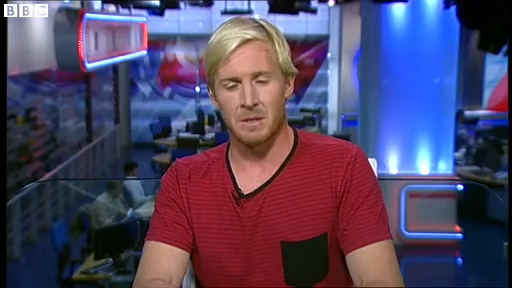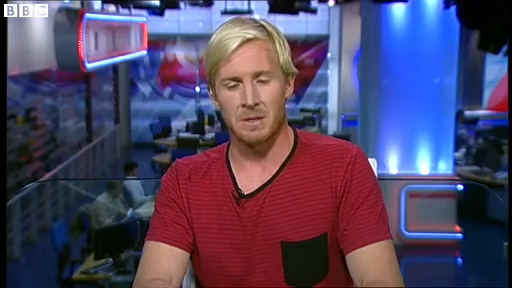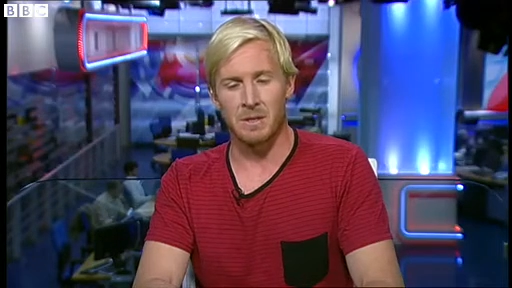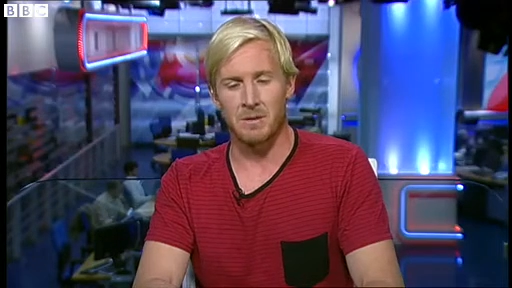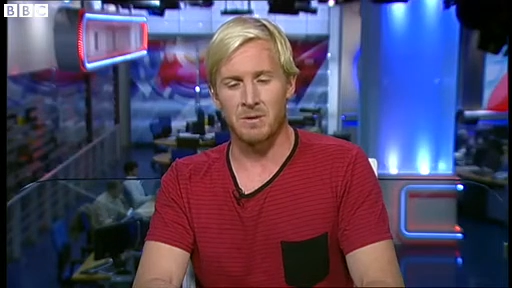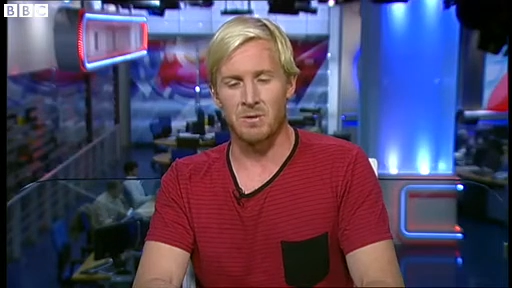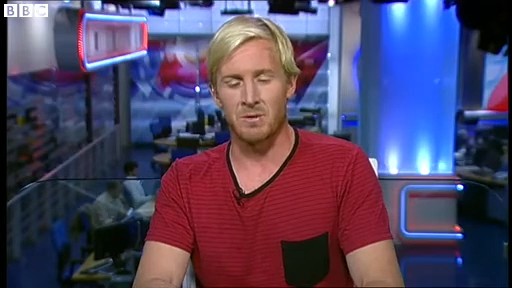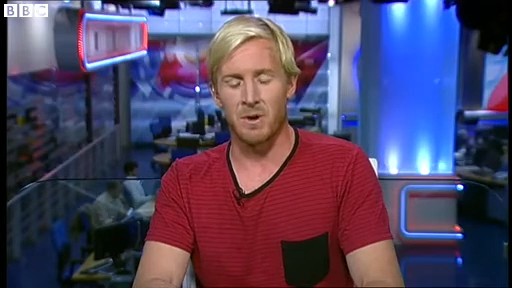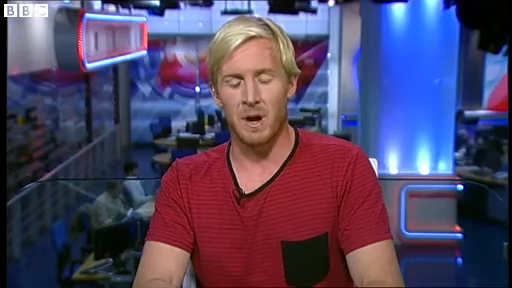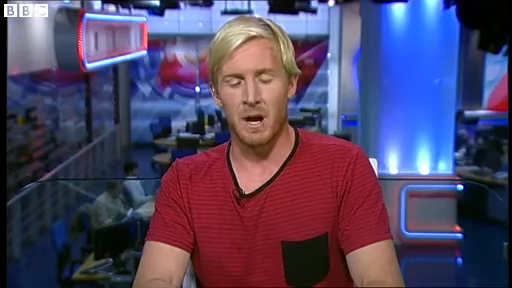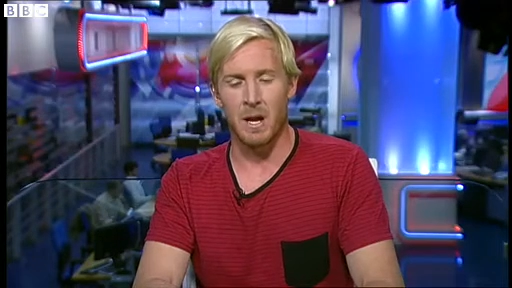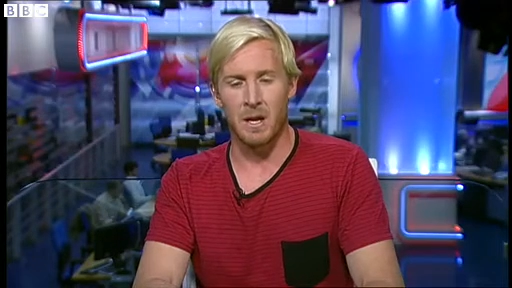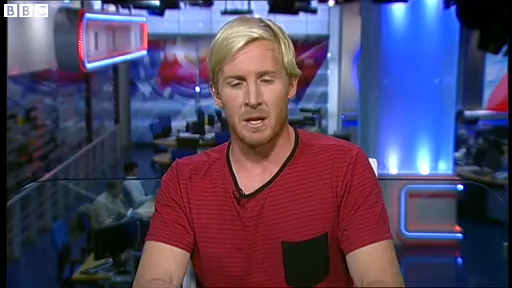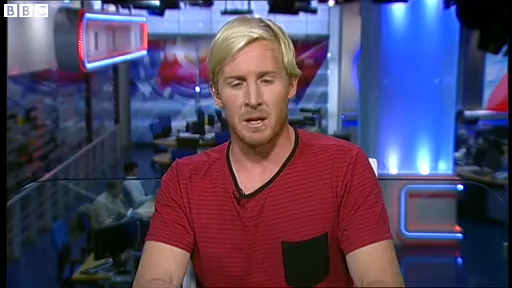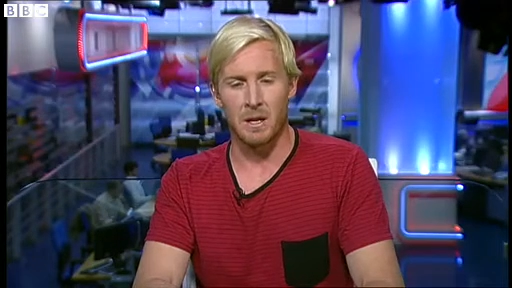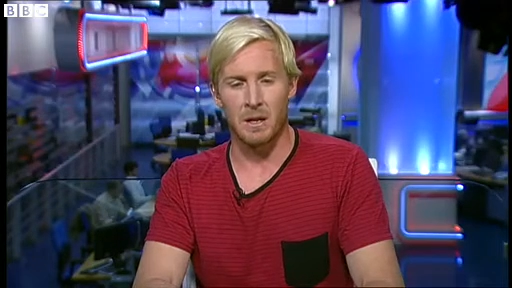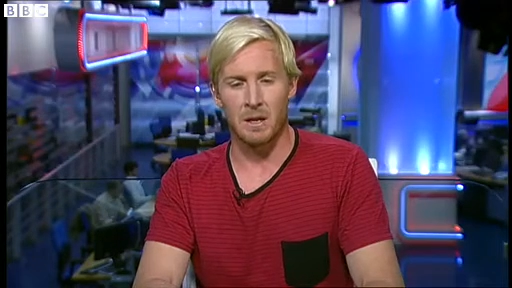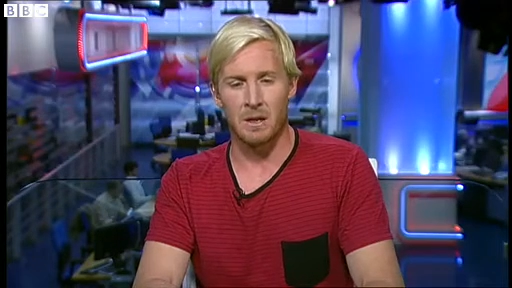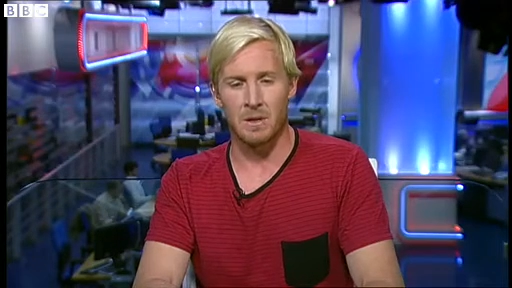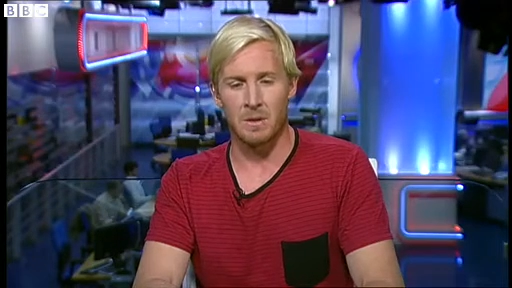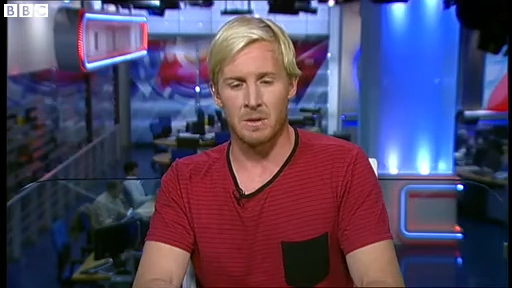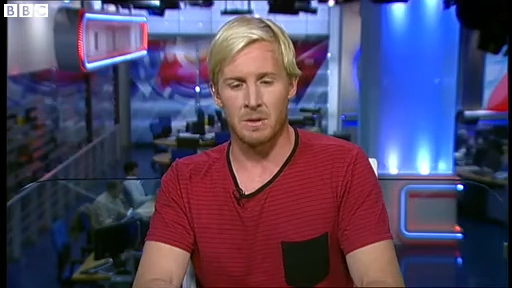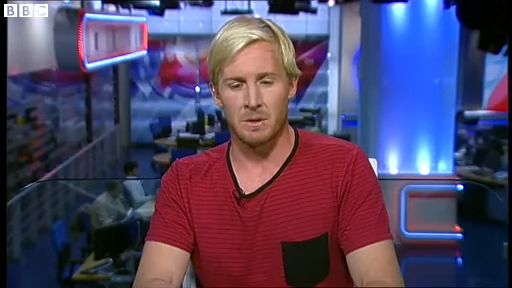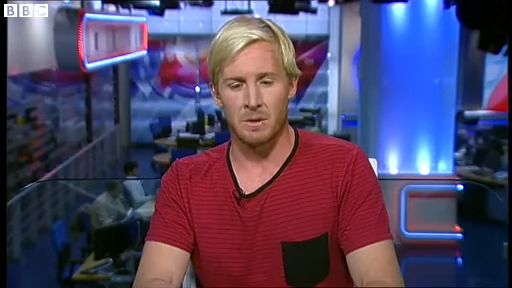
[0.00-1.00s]
years of
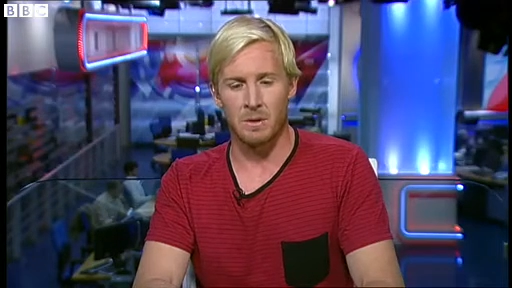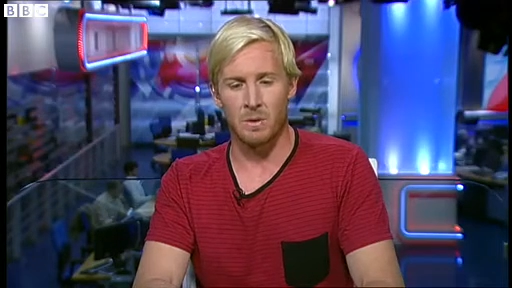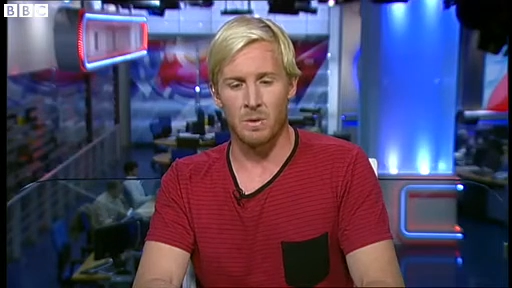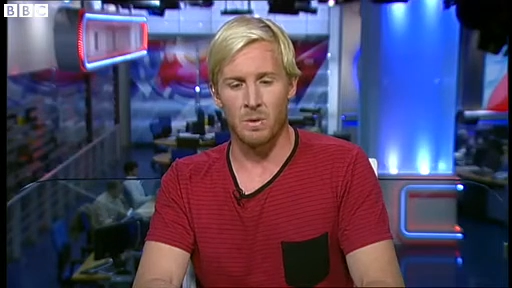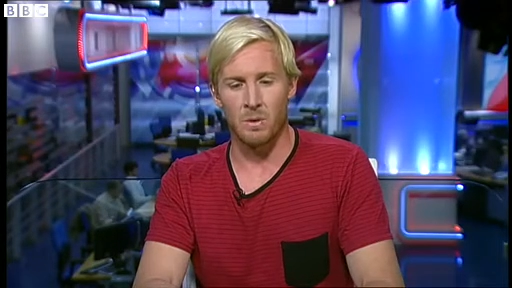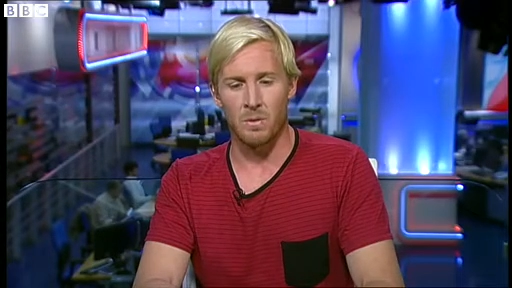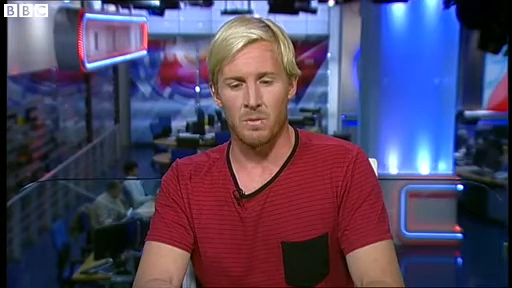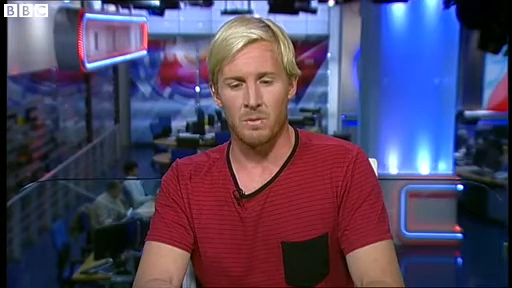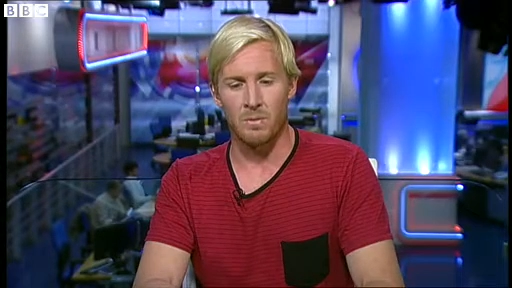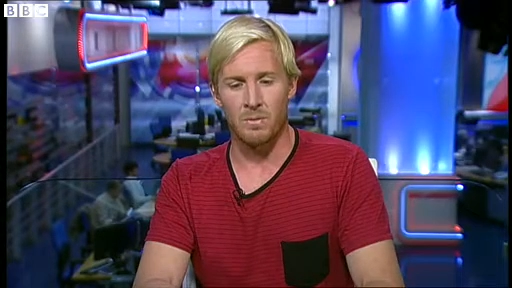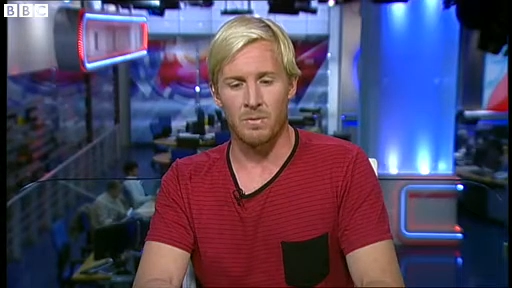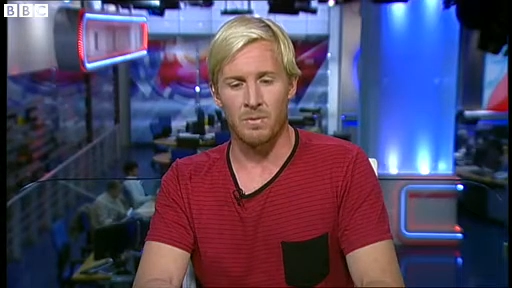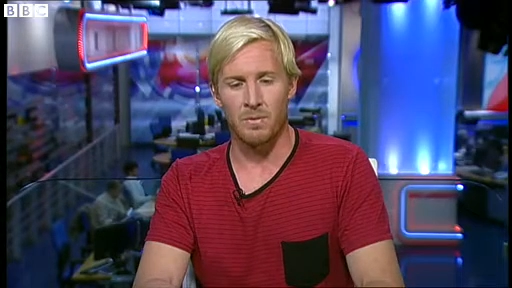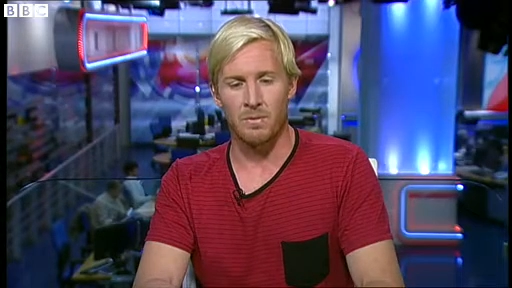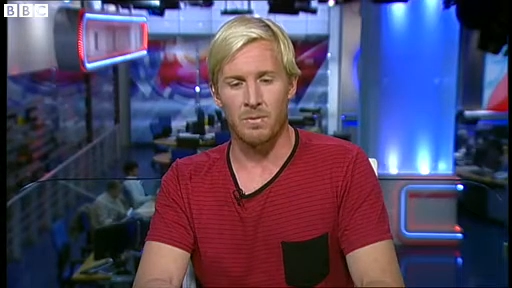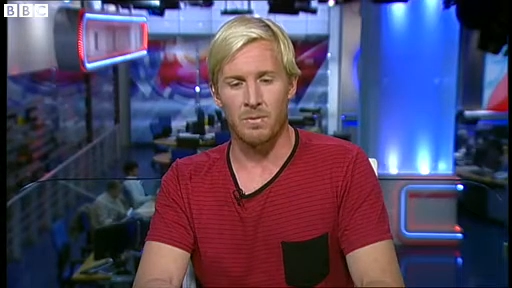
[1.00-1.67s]
training and sort of